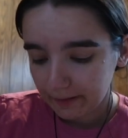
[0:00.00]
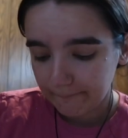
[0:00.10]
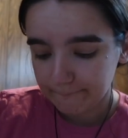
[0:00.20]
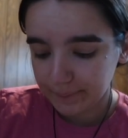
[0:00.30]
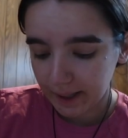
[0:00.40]

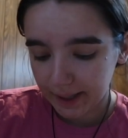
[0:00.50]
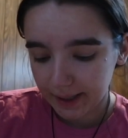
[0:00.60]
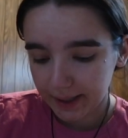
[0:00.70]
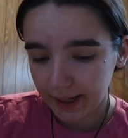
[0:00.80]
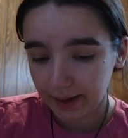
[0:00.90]

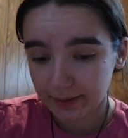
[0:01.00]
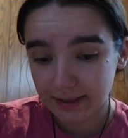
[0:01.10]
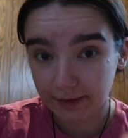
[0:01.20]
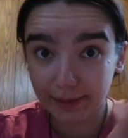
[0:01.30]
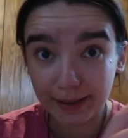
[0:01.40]
But I
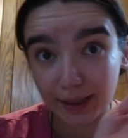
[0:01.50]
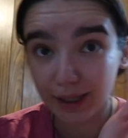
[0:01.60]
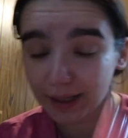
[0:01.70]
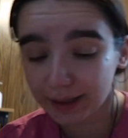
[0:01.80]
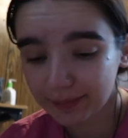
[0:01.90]
always have my
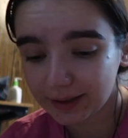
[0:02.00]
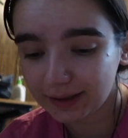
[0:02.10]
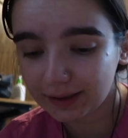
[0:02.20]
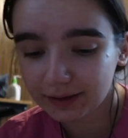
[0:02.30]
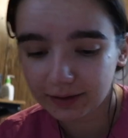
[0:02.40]
clock lip in
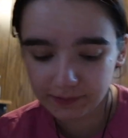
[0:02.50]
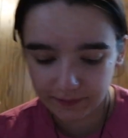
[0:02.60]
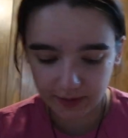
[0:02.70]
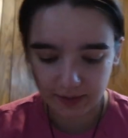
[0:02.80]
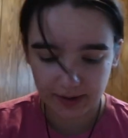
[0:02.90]
here,
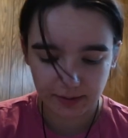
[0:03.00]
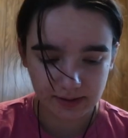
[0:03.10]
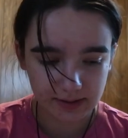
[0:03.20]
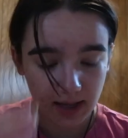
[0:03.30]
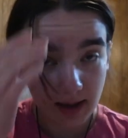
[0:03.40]
even though I don't
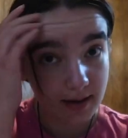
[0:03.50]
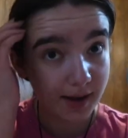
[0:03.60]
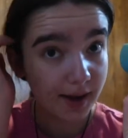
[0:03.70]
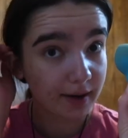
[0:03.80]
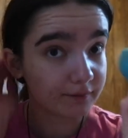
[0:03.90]
use that.
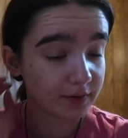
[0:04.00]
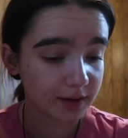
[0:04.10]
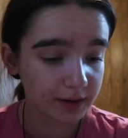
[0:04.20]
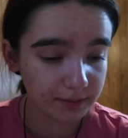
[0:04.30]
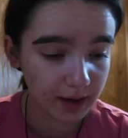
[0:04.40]
I have
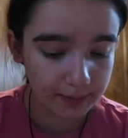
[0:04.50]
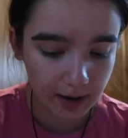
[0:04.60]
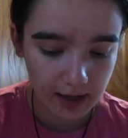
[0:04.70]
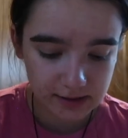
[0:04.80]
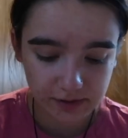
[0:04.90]
a, I
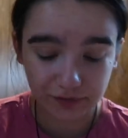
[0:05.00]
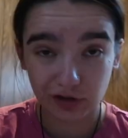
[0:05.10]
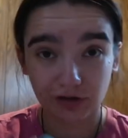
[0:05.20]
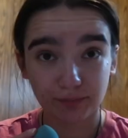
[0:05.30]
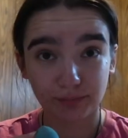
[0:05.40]
asked
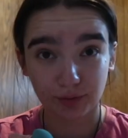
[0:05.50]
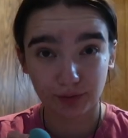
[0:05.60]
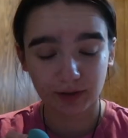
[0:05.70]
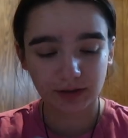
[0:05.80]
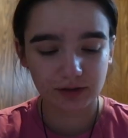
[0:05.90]
for
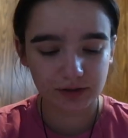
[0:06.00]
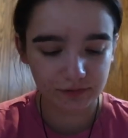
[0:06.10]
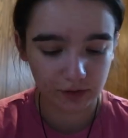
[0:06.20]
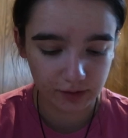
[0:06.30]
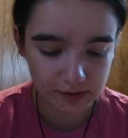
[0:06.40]
beauty blenders
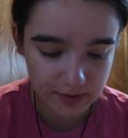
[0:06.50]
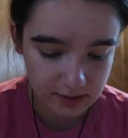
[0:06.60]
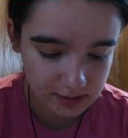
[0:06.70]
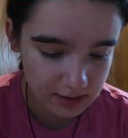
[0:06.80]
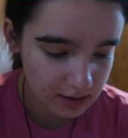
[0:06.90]
for
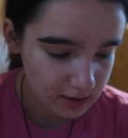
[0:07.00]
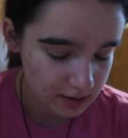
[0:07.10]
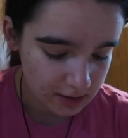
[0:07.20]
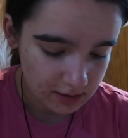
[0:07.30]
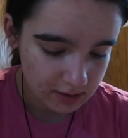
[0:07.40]
Christmas,
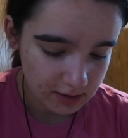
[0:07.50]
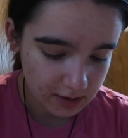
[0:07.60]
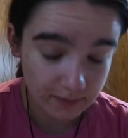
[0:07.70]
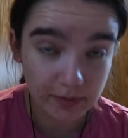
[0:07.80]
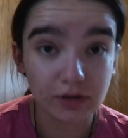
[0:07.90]

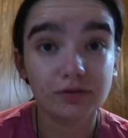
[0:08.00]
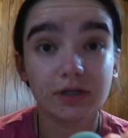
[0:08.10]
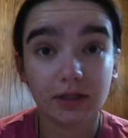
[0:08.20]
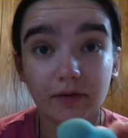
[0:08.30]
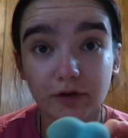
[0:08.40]
and I've been
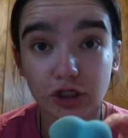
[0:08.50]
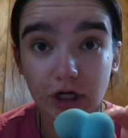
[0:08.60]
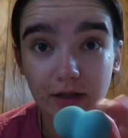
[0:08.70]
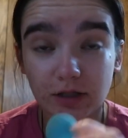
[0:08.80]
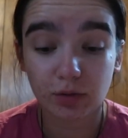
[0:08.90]
using the living
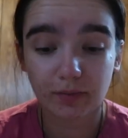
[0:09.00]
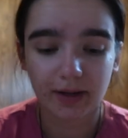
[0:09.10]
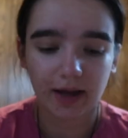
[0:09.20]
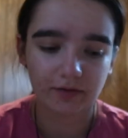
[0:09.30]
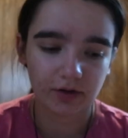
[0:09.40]
shit out of this one,
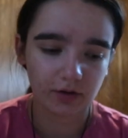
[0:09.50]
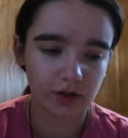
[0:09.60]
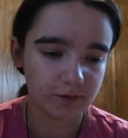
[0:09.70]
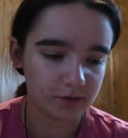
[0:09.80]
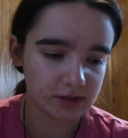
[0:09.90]
but I have another
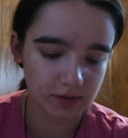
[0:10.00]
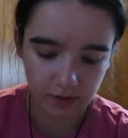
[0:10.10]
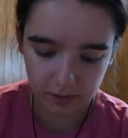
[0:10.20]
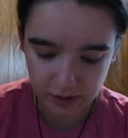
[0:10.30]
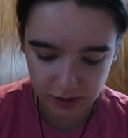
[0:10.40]
clean one
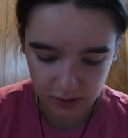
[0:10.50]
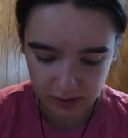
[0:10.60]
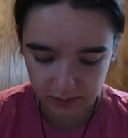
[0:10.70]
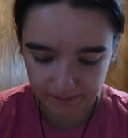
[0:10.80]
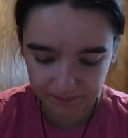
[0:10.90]
somewhere, which is
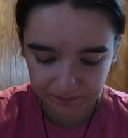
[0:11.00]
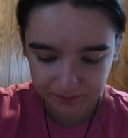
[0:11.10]
awesome.